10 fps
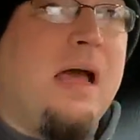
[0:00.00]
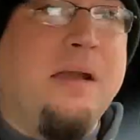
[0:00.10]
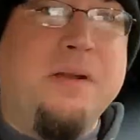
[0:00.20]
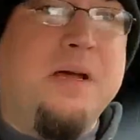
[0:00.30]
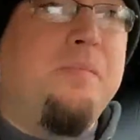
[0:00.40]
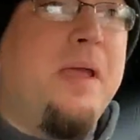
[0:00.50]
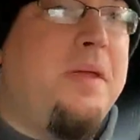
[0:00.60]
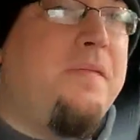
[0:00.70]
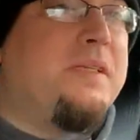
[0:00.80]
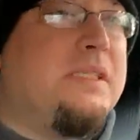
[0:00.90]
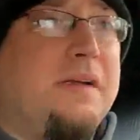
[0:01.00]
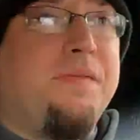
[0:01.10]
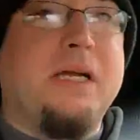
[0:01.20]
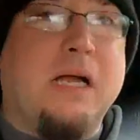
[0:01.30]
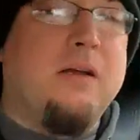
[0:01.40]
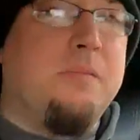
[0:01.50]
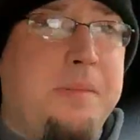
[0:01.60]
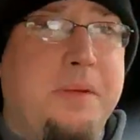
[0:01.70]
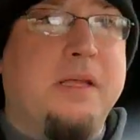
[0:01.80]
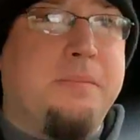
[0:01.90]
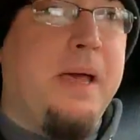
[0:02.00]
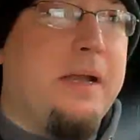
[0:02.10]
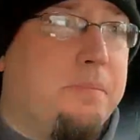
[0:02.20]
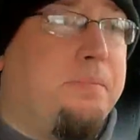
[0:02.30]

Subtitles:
I don't know, maybe if it was a different color, maybe it'd look better.